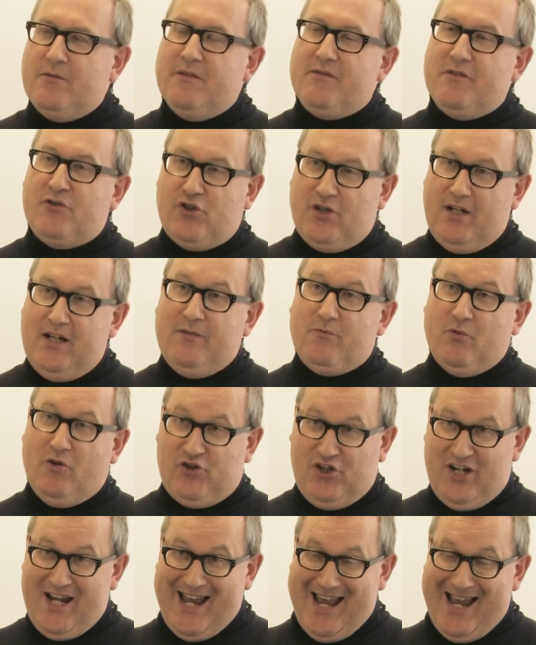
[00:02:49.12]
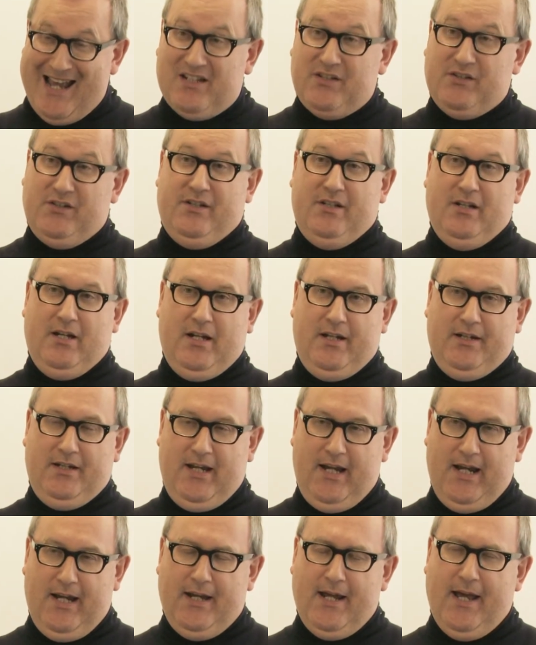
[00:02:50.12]
have achieved what she has done
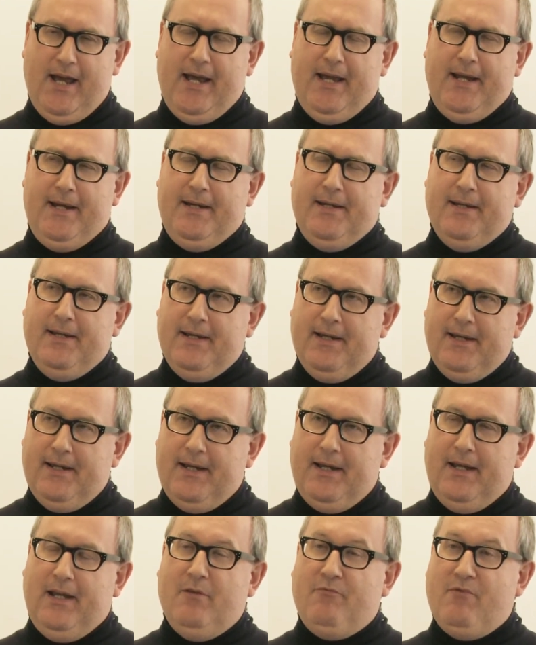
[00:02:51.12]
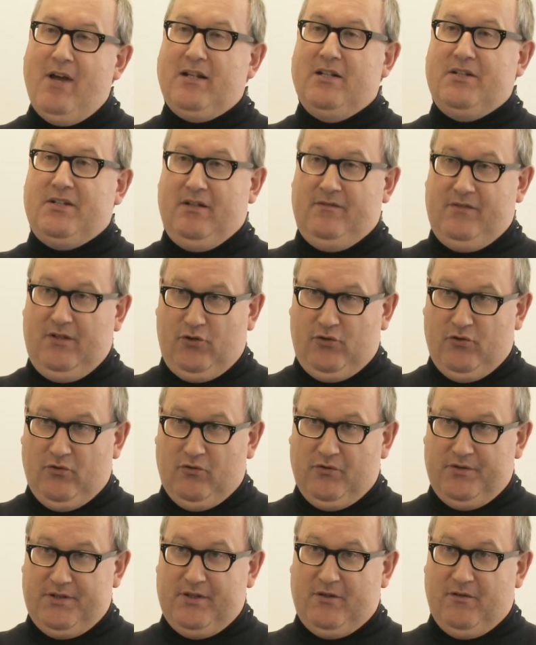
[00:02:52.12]
in a in a relatively
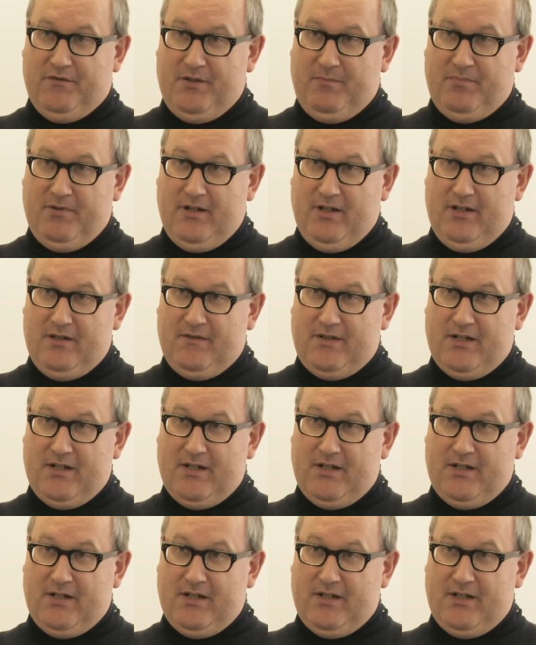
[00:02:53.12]
short obviously period of